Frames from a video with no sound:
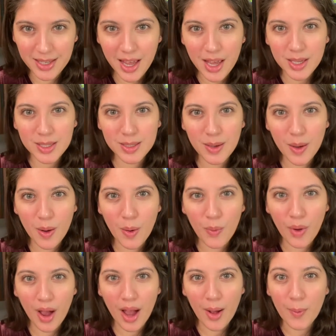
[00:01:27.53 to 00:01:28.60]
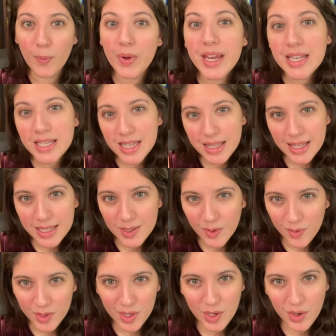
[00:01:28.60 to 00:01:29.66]
So we did this over
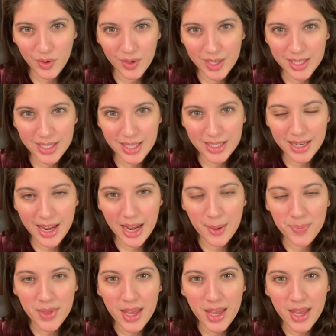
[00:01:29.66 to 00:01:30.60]
the quarantine time.